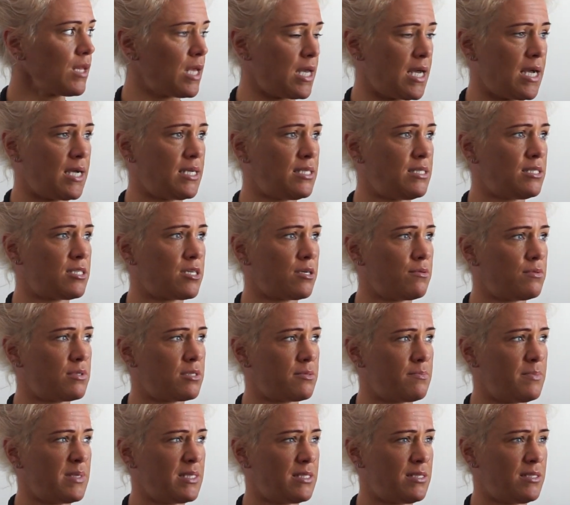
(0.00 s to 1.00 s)
And I was
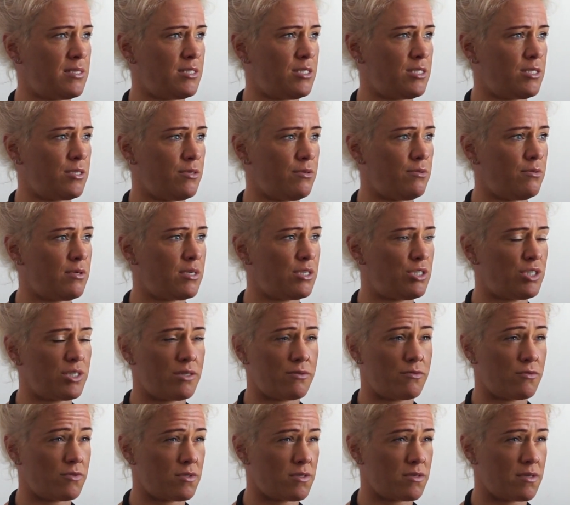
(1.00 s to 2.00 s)
admitted to a
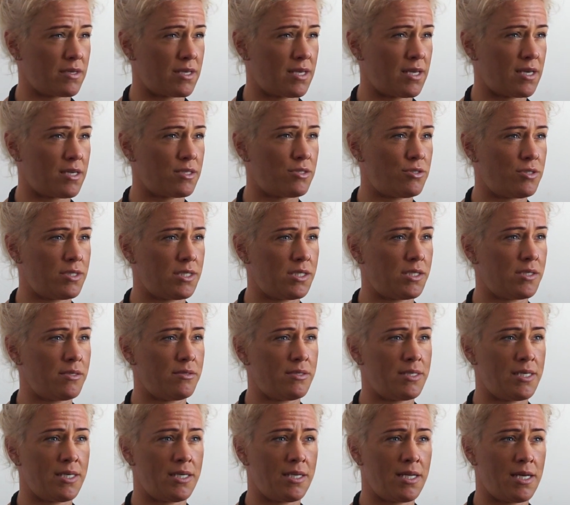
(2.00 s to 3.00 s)
general psychiatric
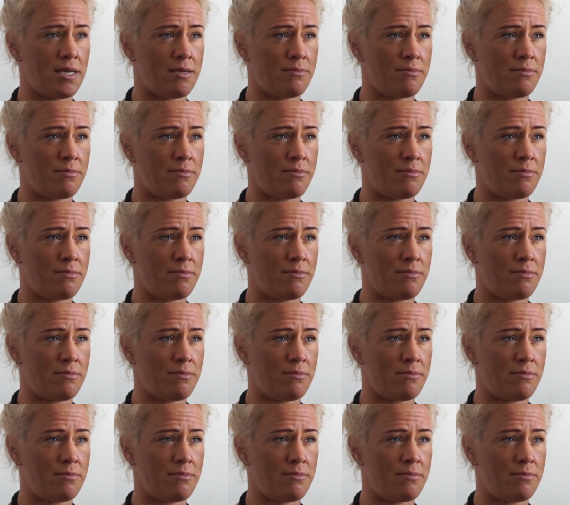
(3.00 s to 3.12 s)
unit in